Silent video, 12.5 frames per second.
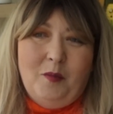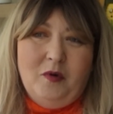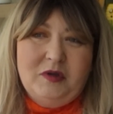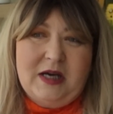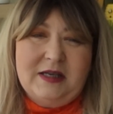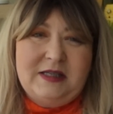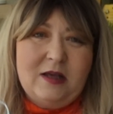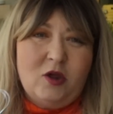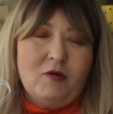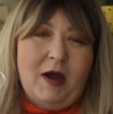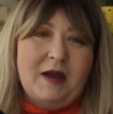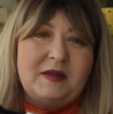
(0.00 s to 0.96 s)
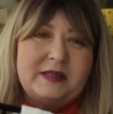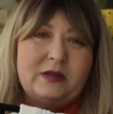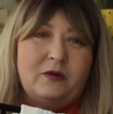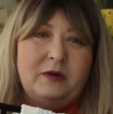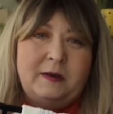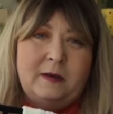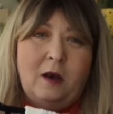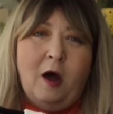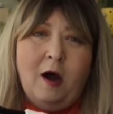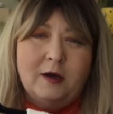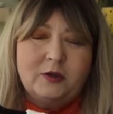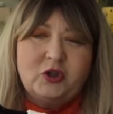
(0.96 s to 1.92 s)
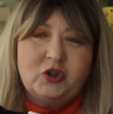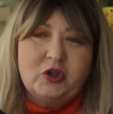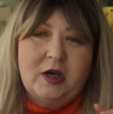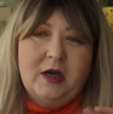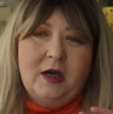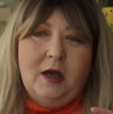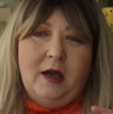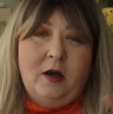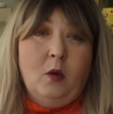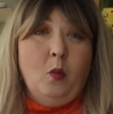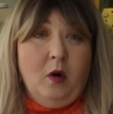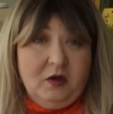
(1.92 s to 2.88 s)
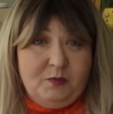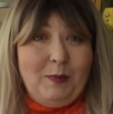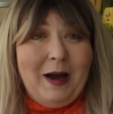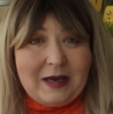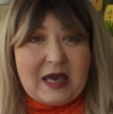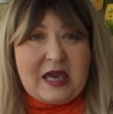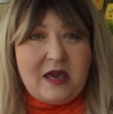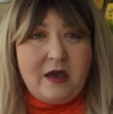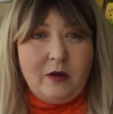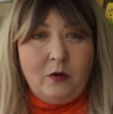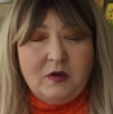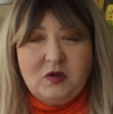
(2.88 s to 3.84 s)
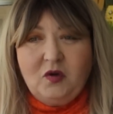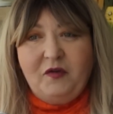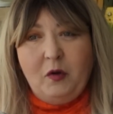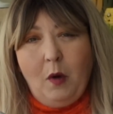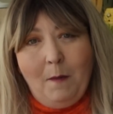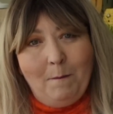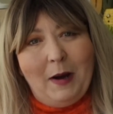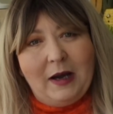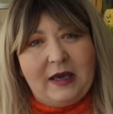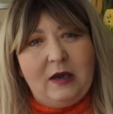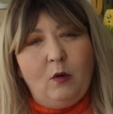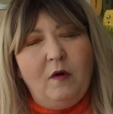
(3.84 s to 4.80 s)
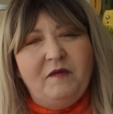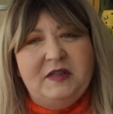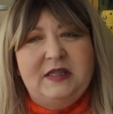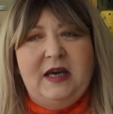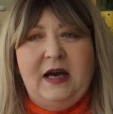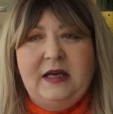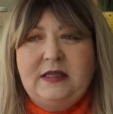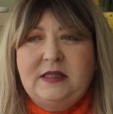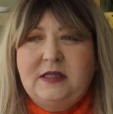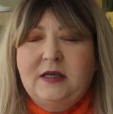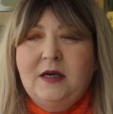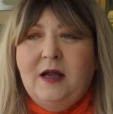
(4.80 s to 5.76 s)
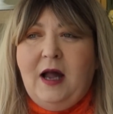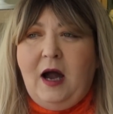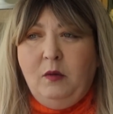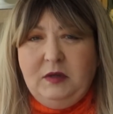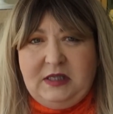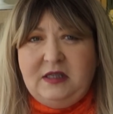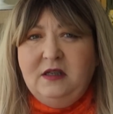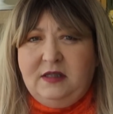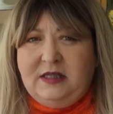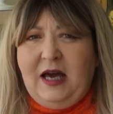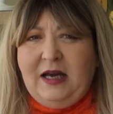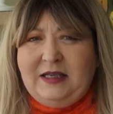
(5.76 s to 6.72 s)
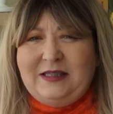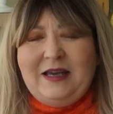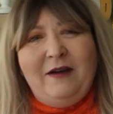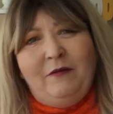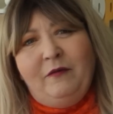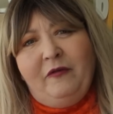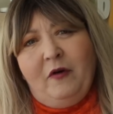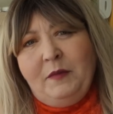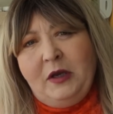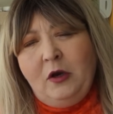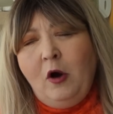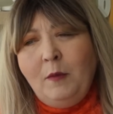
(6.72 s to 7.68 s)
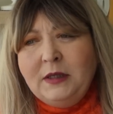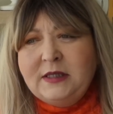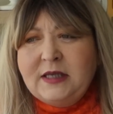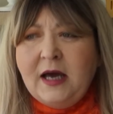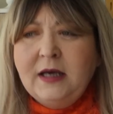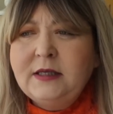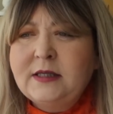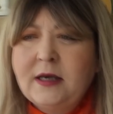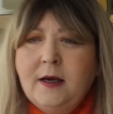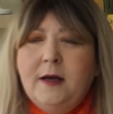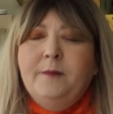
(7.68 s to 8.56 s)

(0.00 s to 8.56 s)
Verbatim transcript: But I did try this on in a large, and it was baggy, you know. So if you want baggy, oversized, I would still size down from your normal size.